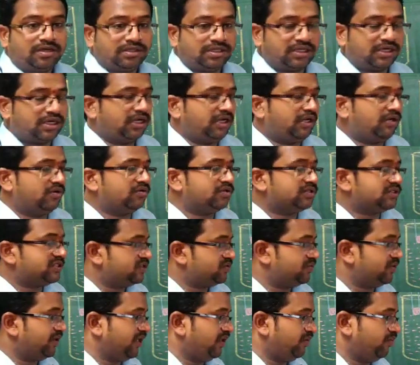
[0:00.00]
the running notes
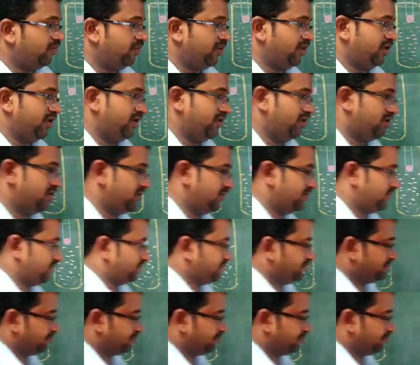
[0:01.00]
is very important.